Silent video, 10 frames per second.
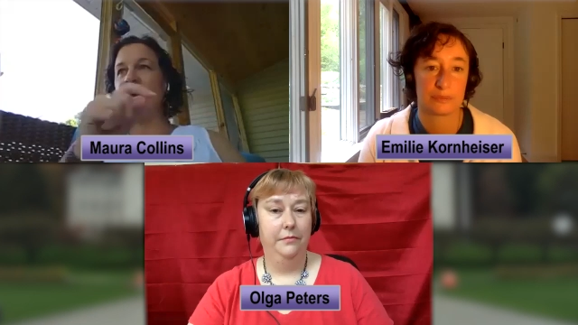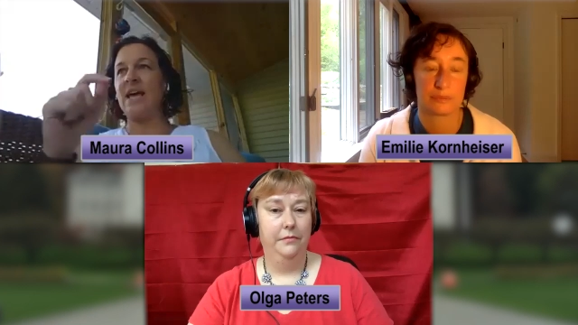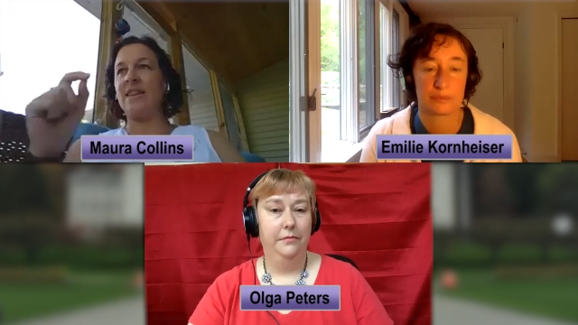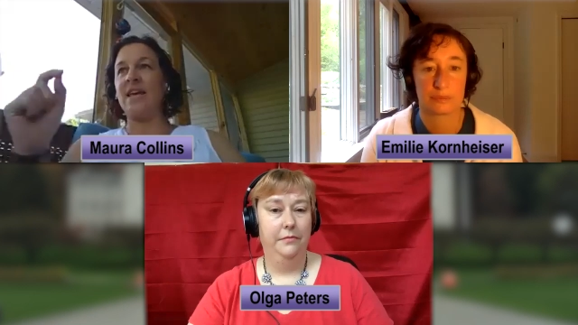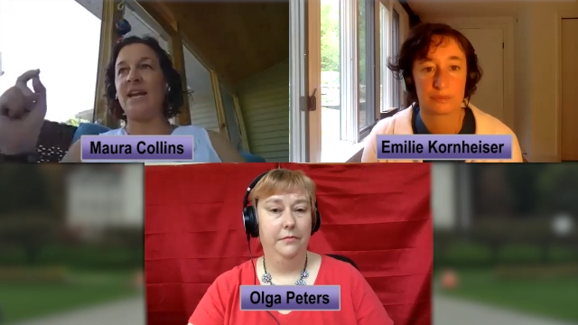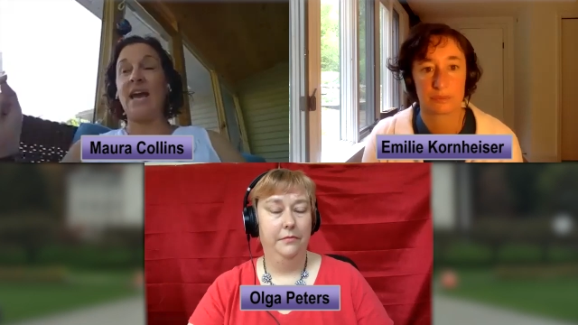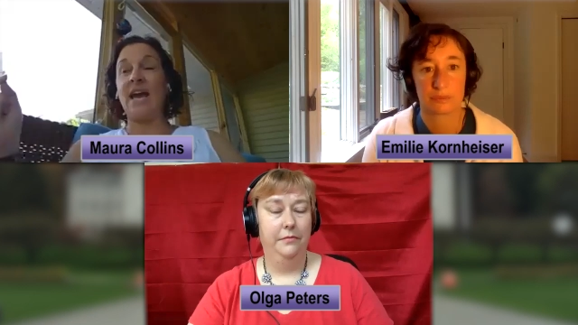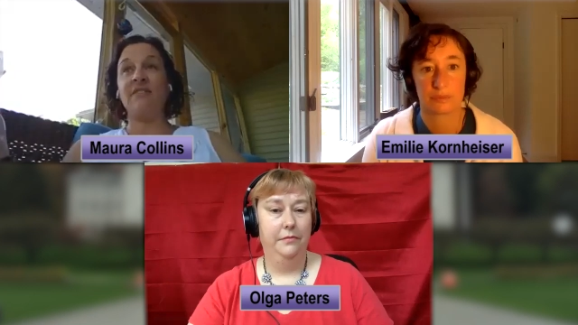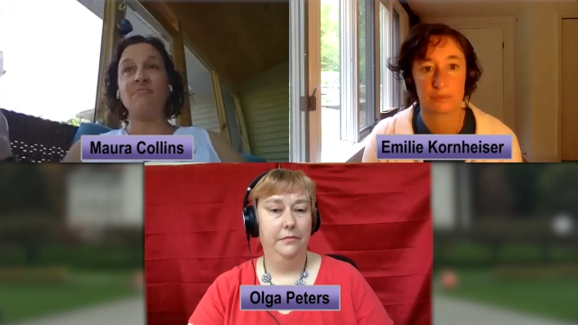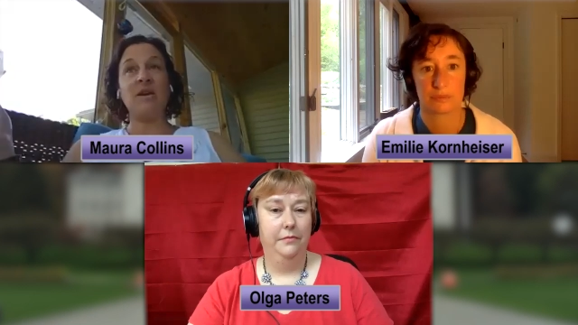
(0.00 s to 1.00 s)
Speaker 1: and then
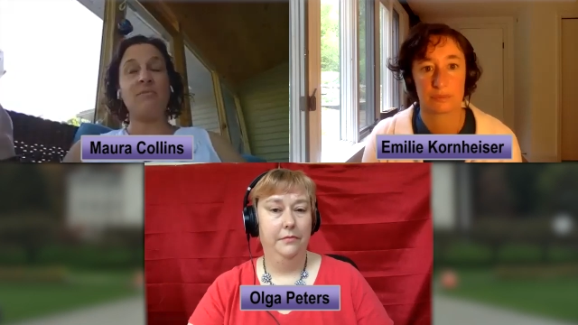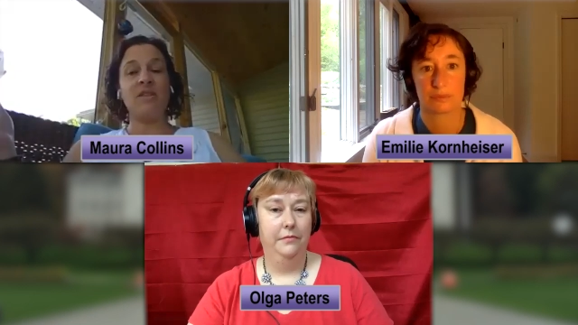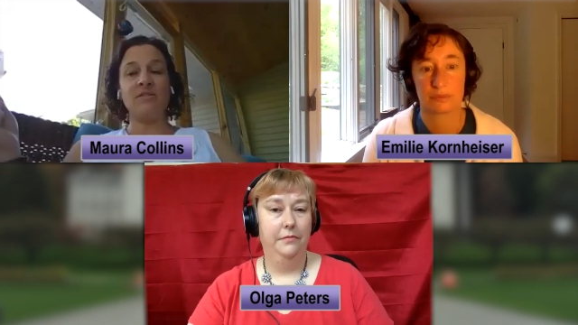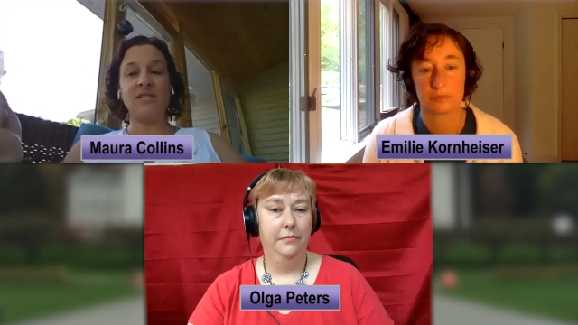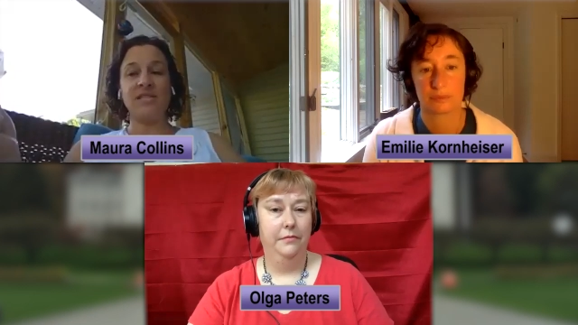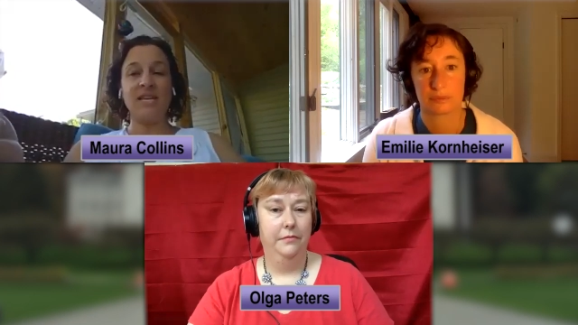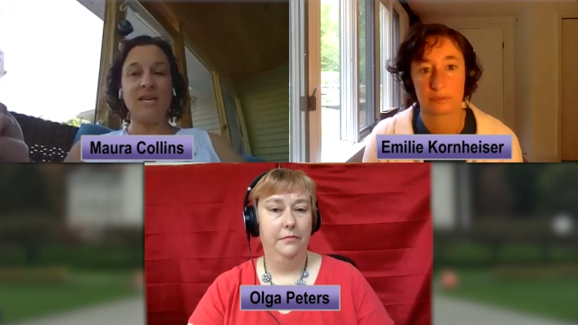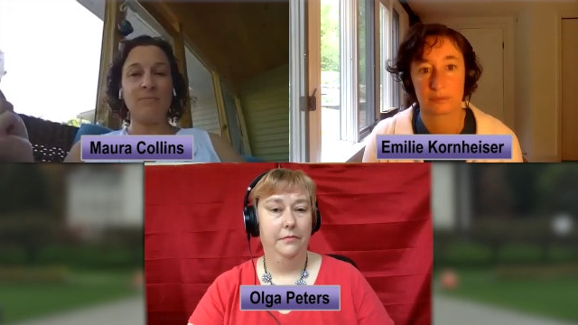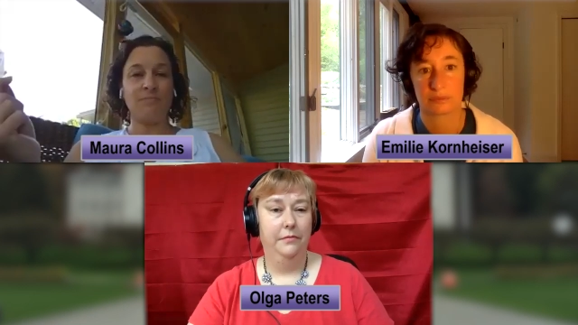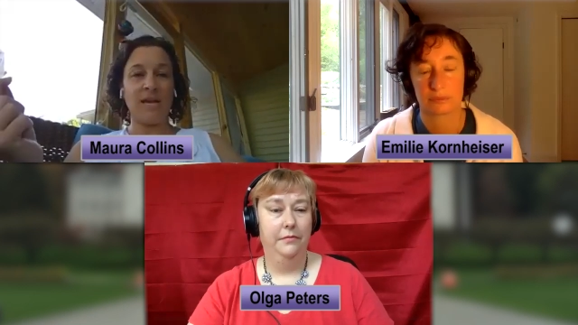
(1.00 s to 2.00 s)
have maybe their city
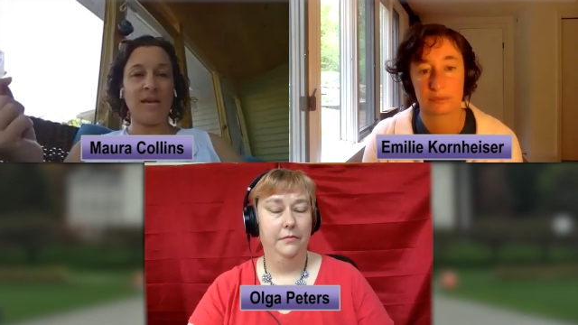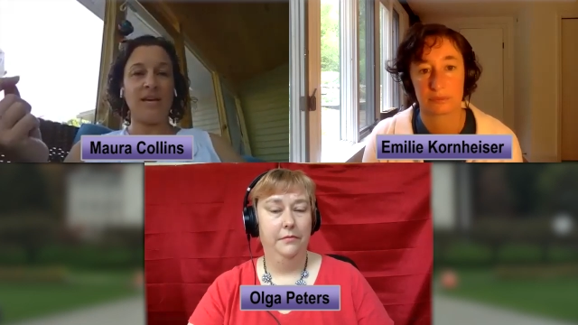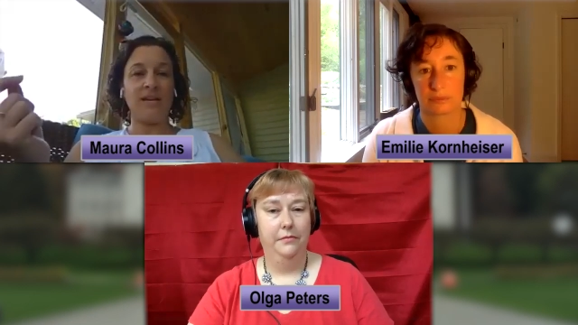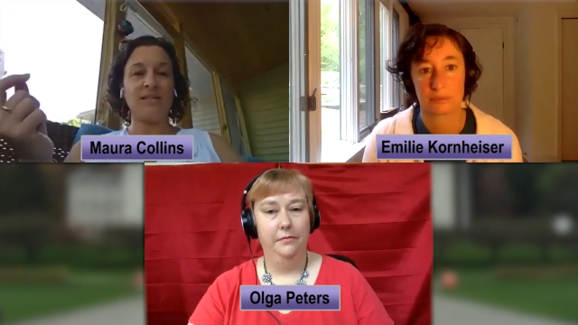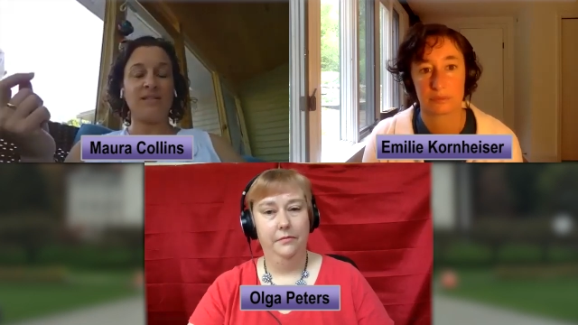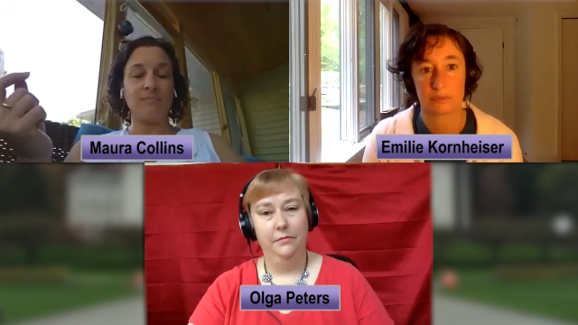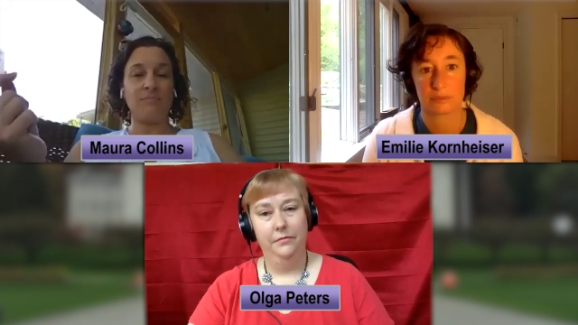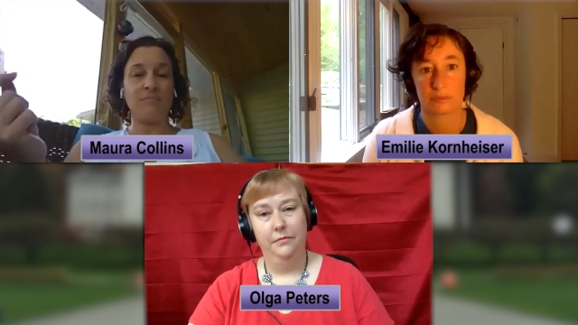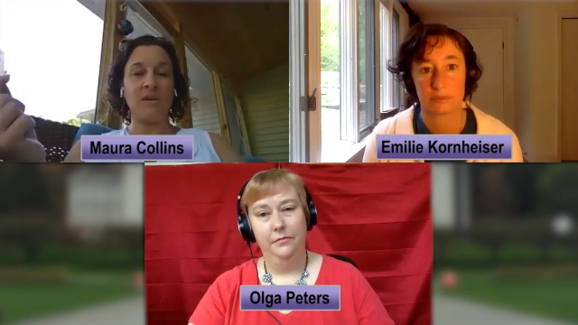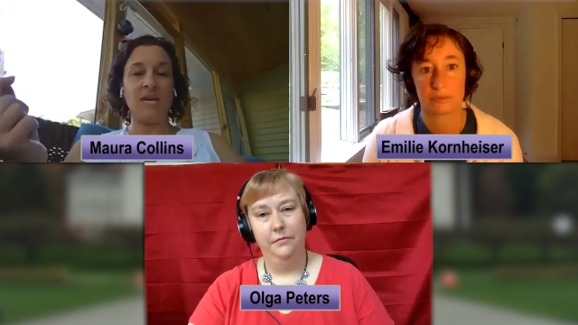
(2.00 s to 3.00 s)
place
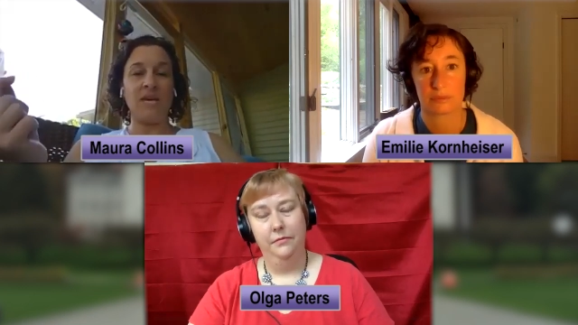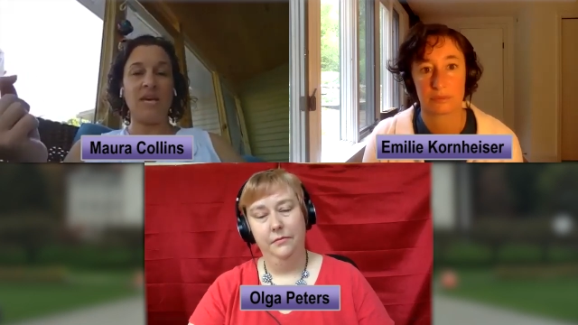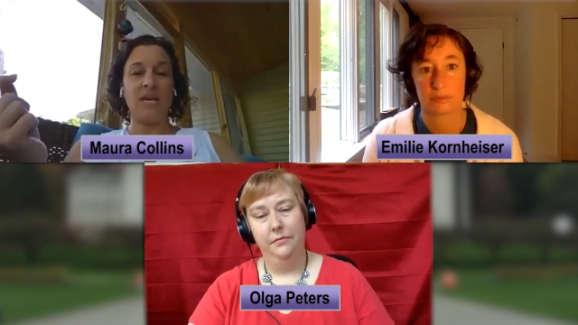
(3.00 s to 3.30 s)
be